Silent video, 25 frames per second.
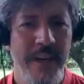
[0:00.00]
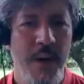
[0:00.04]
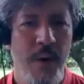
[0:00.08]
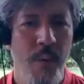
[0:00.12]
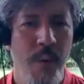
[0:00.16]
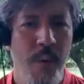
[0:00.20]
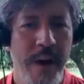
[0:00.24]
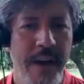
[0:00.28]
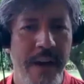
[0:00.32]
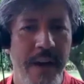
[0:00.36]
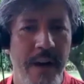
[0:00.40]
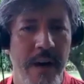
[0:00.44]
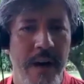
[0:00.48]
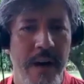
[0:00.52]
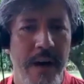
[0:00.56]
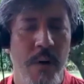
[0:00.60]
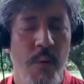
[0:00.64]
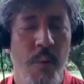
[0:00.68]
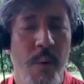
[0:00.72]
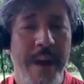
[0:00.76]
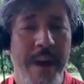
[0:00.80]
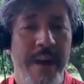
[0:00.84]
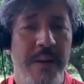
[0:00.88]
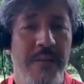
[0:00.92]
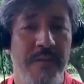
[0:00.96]
way
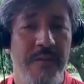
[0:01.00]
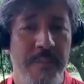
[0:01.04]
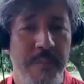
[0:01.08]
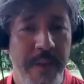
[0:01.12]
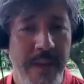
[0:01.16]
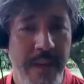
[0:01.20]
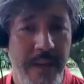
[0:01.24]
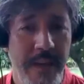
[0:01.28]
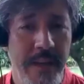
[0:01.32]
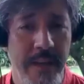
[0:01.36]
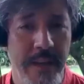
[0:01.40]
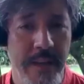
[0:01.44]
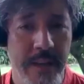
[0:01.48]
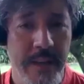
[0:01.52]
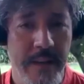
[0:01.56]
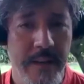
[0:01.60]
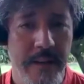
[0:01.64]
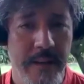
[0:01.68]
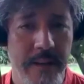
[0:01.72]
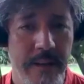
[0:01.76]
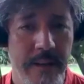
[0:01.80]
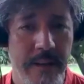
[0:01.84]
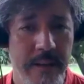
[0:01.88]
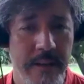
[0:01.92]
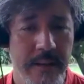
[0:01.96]
of being
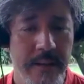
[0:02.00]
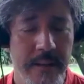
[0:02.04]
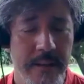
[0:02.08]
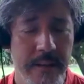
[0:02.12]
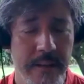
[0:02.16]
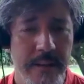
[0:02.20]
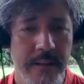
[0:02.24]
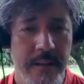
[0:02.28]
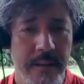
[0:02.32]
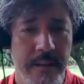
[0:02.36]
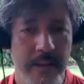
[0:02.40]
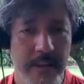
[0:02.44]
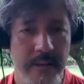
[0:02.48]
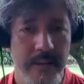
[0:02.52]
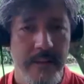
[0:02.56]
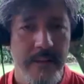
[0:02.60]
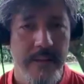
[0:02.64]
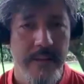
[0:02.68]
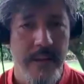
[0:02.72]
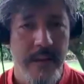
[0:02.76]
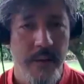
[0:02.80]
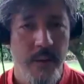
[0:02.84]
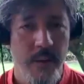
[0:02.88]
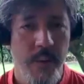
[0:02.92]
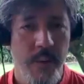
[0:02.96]

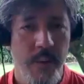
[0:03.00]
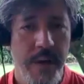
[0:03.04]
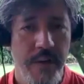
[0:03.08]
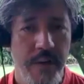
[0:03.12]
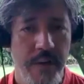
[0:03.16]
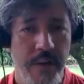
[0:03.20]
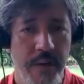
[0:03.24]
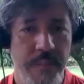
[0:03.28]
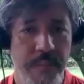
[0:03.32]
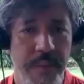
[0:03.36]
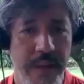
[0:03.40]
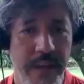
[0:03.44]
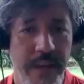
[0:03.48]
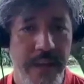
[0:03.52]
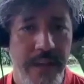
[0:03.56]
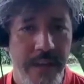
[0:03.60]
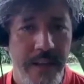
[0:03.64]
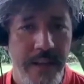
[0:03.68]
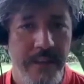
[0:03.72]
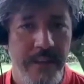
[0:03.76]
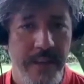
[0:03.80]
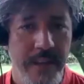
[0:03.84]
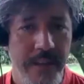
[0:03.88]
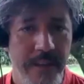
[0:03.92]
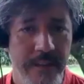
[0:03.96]
in
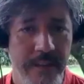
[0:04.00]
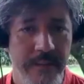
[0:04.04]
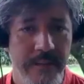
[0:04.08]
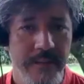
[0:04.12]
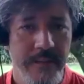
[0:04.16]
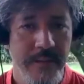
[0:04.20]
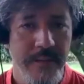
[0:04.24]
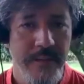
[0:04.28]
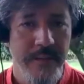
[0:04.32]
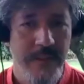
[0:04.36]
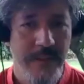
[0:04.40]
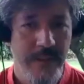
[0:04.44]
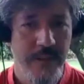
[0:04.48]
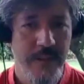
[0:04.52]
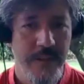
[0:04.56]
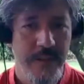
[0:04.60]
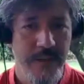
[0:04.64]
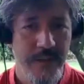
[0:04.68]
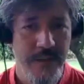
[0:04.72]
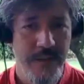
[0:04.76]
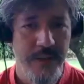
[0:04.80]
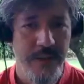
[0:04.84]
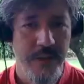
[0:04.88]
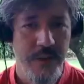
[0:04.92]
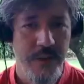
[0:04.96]
certain situations.